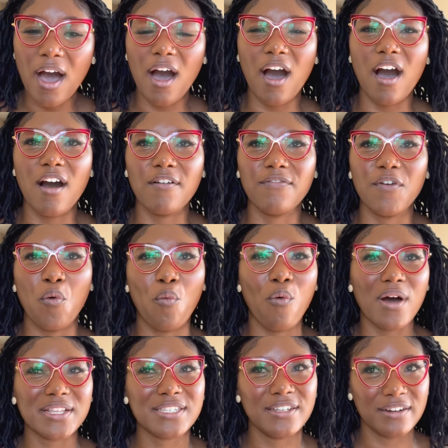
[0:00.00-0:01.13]
of
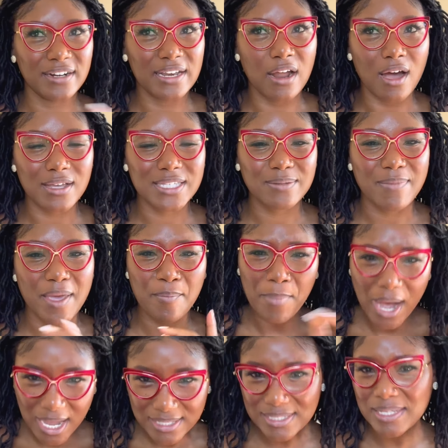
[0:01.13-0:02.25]
what your locks may
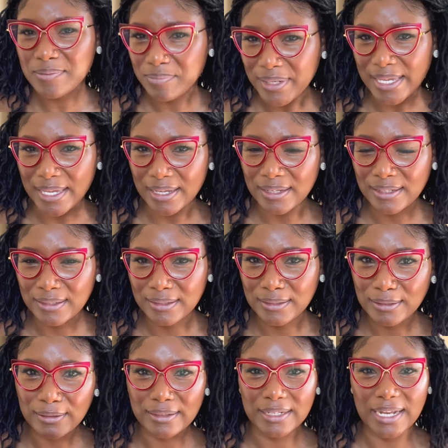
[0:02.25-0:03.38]
possibly
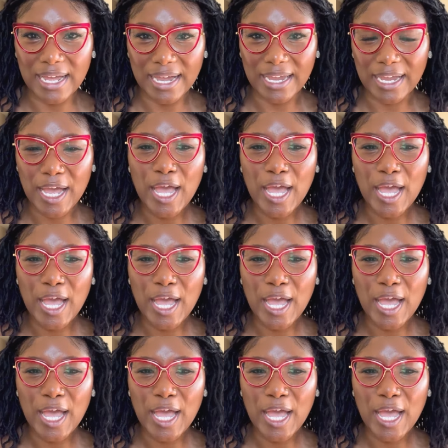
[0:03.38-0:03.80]
look like,